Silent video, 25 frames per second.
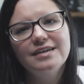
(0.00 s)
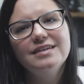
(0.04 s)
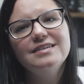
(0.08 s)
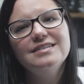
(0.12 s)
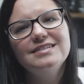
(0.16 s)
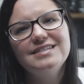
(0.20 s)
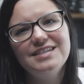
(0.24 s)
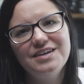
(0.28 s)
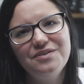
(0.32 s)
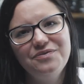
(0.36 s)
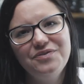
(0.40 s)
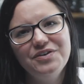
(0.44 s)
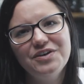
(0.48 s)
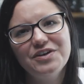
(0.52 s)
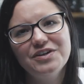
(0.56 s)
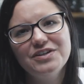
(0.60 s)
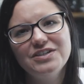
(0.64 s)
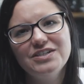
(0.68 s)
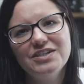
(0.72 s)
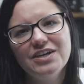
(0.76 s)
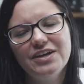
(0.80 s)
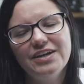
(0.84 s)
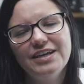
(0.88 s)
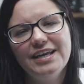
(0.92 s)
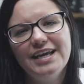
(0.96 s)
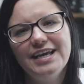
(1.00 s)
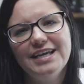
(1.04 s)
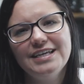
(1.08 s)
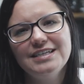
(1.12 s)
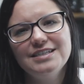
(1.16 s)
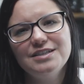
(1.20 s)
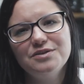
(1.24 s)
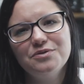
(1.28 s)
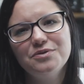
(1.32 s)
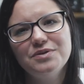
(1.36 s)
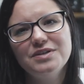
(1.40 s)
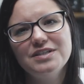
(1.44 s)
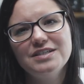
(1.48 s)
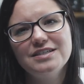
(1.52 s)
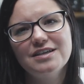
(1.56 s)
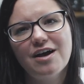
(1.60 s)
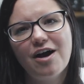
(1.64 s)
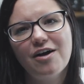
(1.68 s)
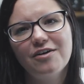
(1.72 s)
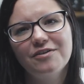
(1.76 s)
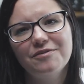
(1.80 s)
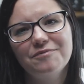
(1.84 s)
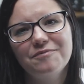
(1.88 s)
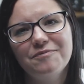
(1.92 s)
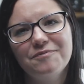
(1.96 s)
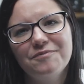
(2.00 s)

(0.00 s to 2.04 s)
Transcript: see if you can turn it into a song.